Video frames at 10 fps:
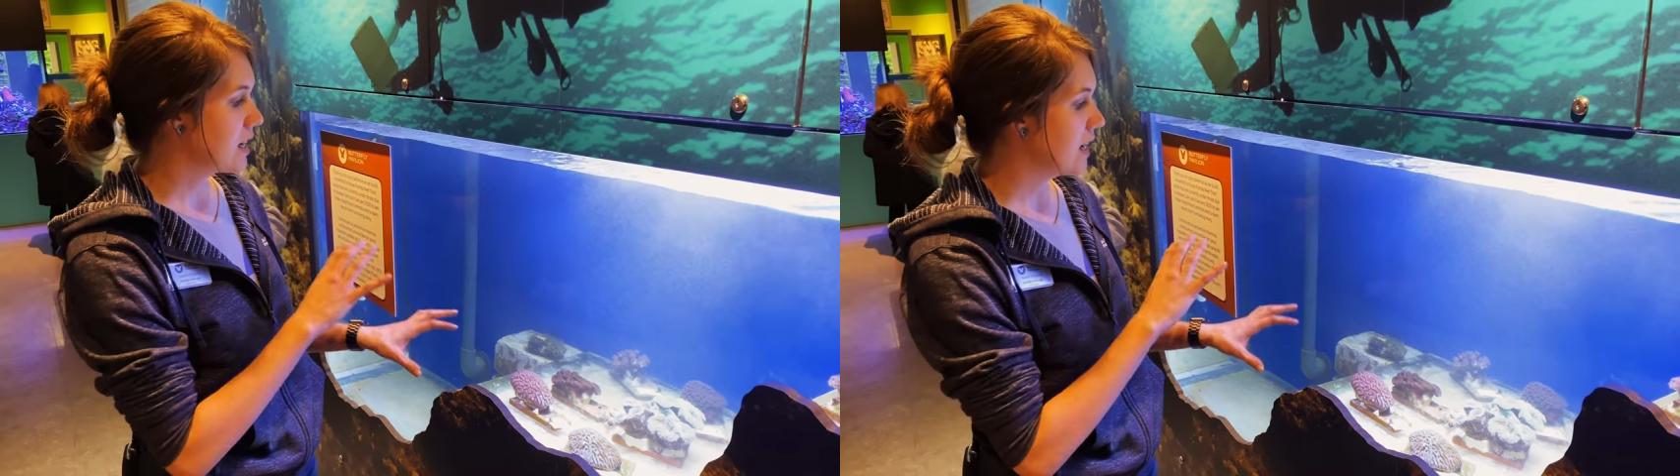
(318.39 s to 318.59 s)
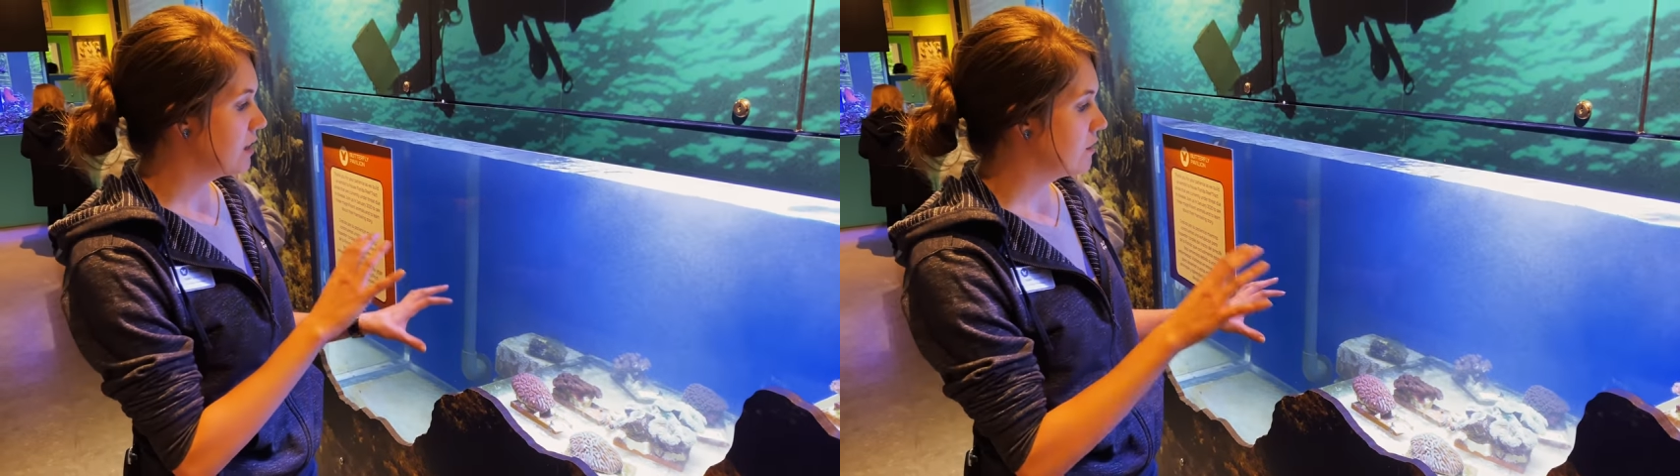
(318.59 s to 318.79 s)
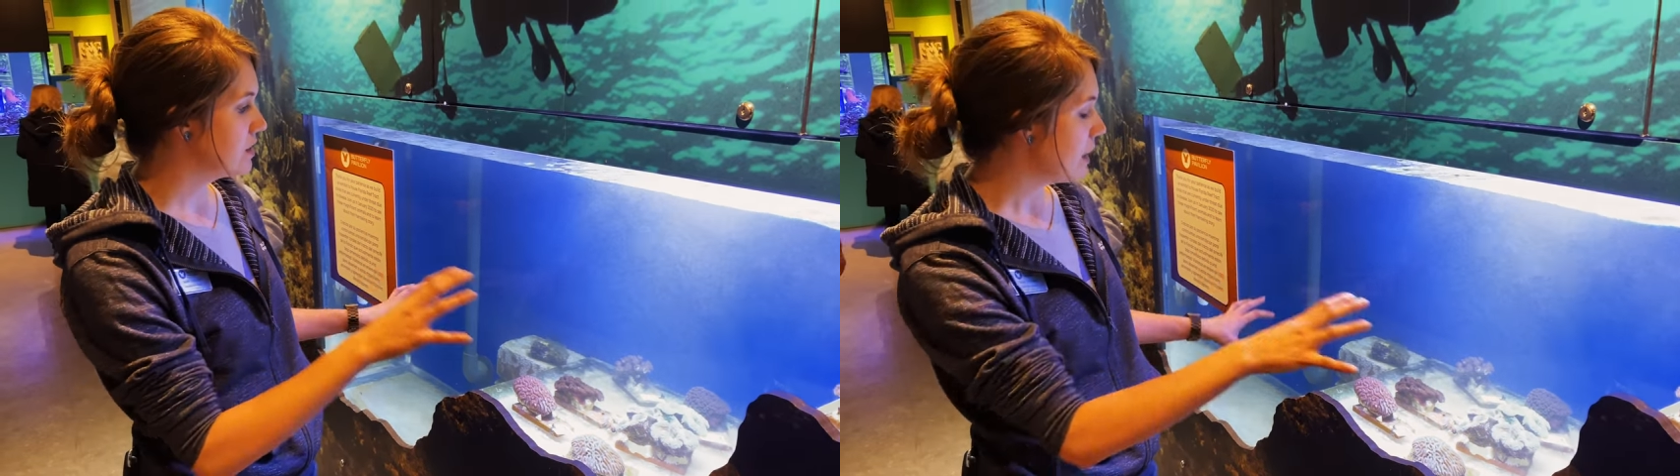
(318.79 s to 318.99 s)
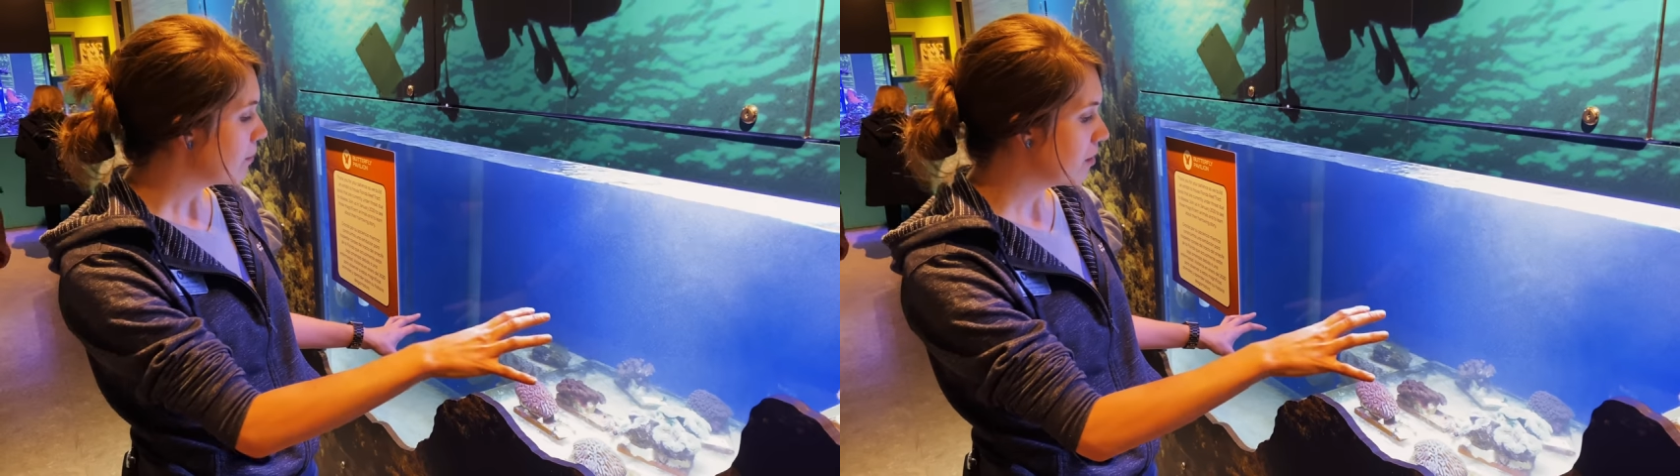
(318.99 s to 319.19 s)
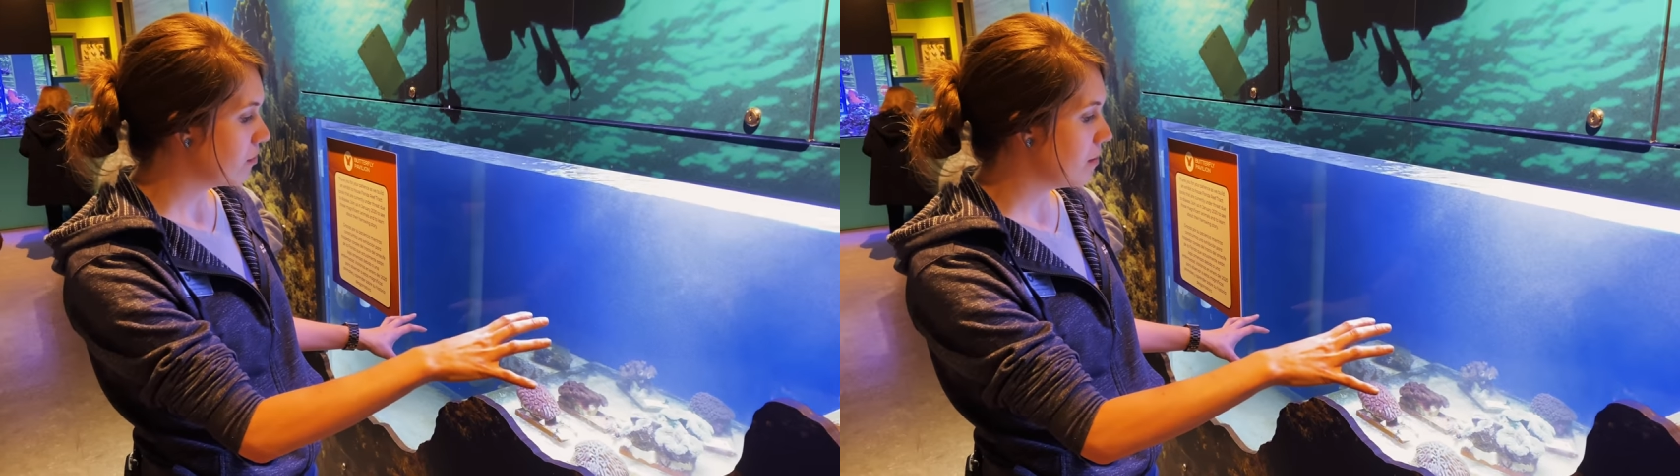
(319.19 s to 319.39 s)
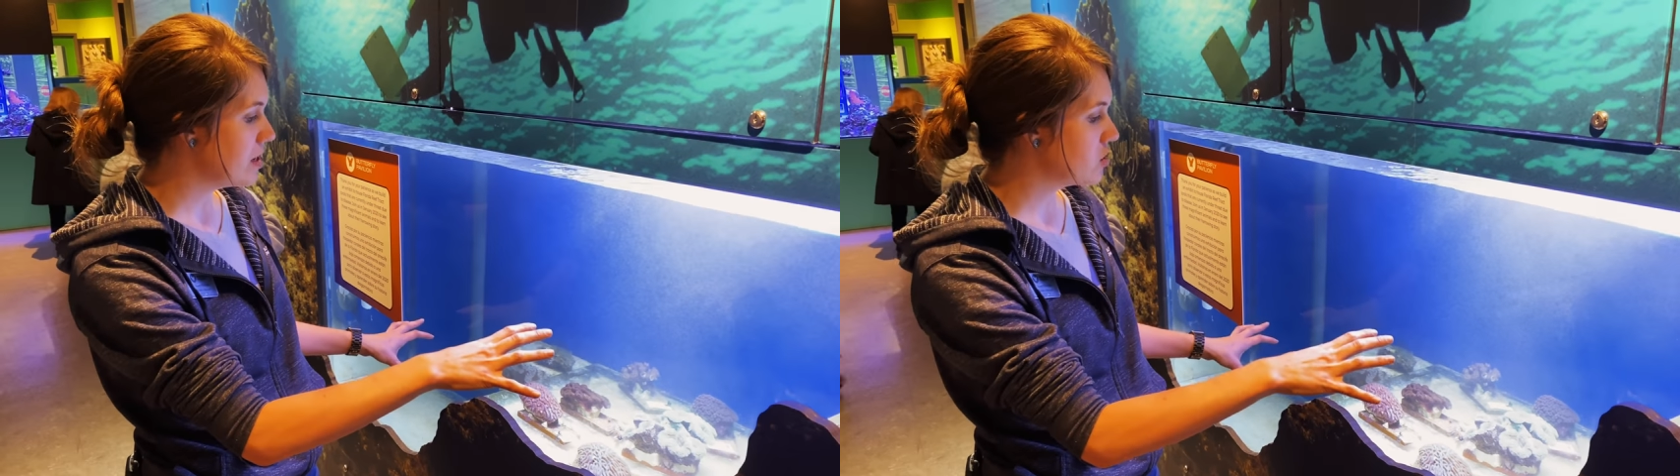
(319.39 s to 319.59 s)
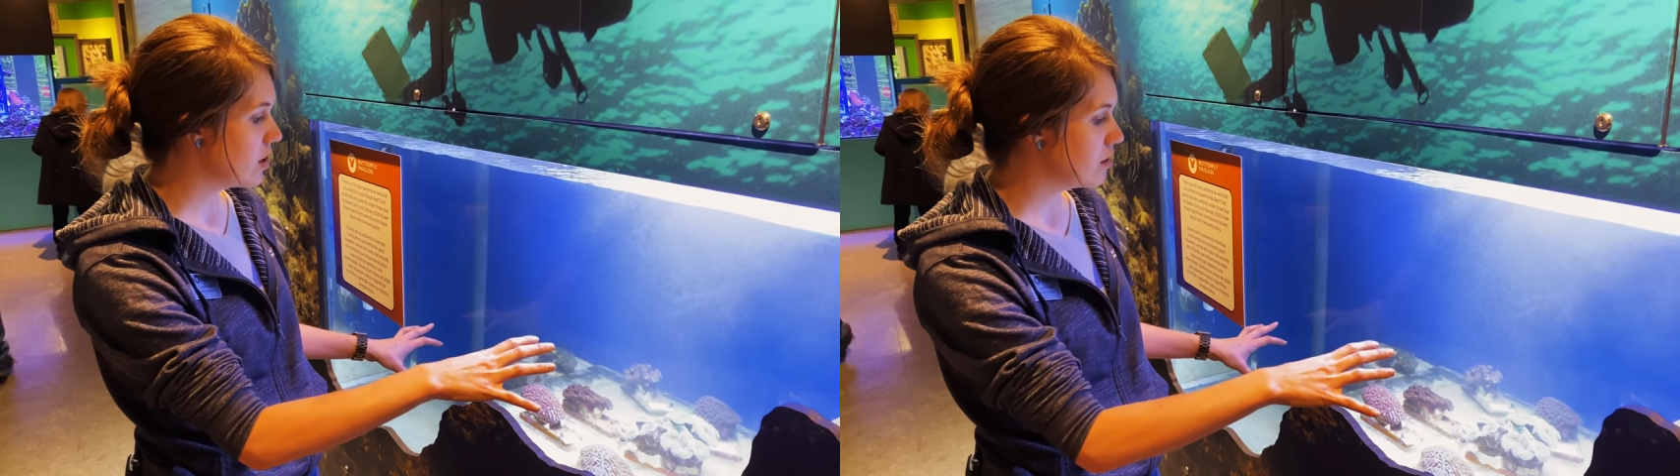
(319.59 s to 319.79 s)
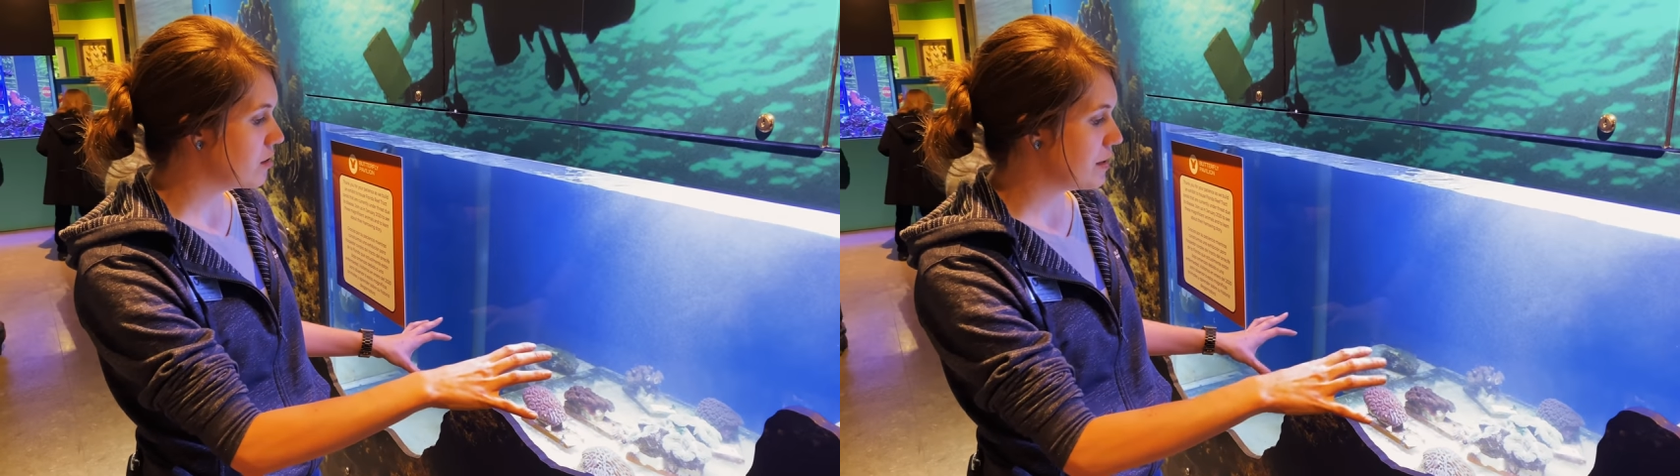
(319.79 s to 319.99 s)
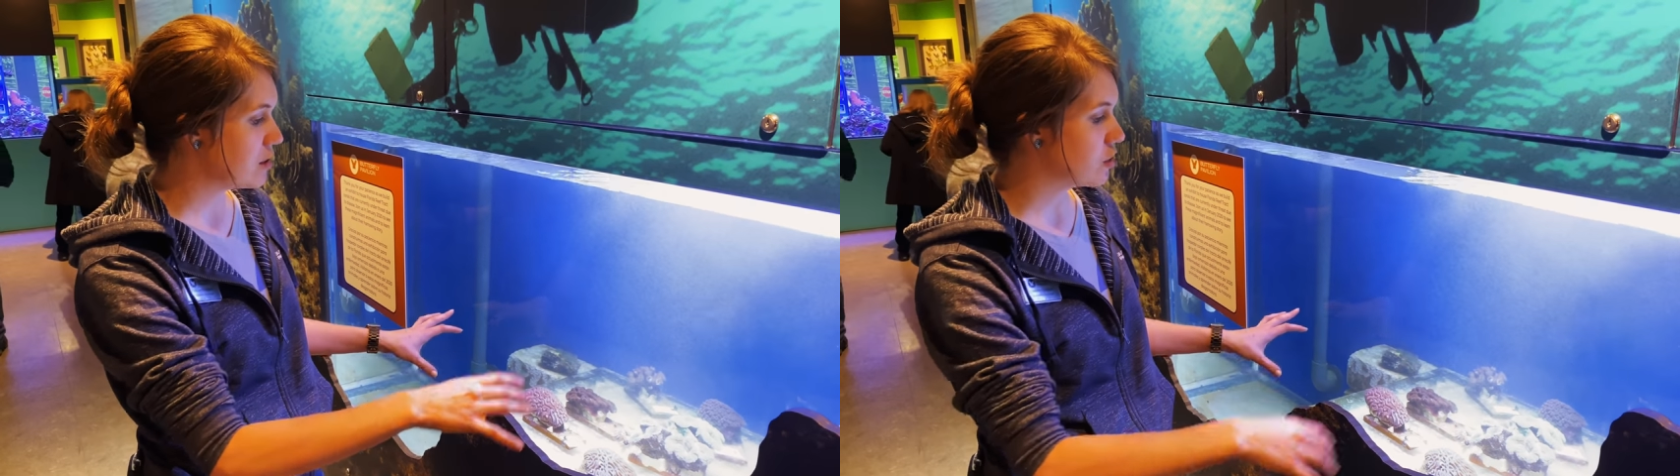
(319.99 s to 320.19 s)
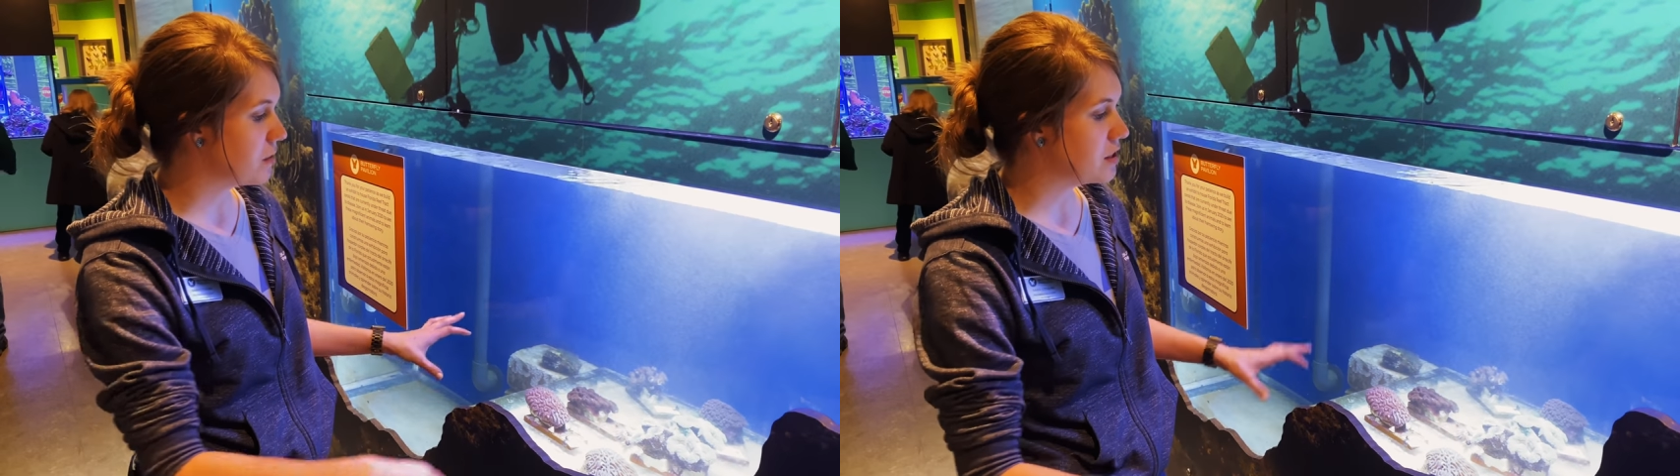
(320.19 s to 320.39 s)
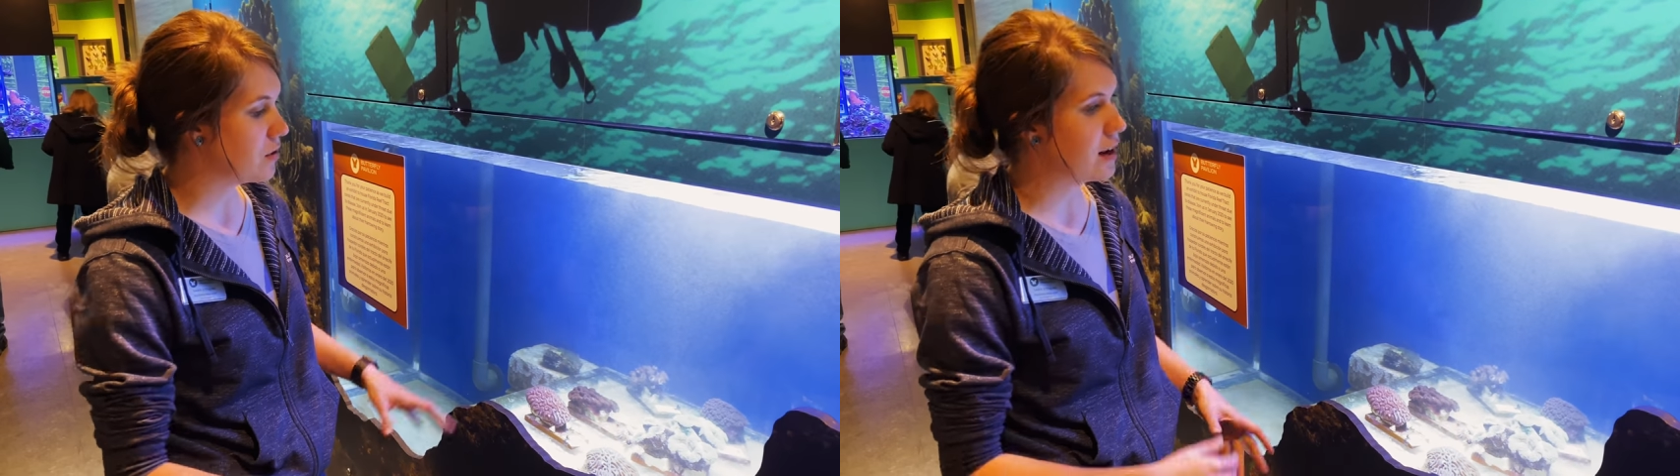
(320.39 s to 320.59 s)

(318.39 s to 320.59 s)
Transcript: kind of separate from each other to make sure we don't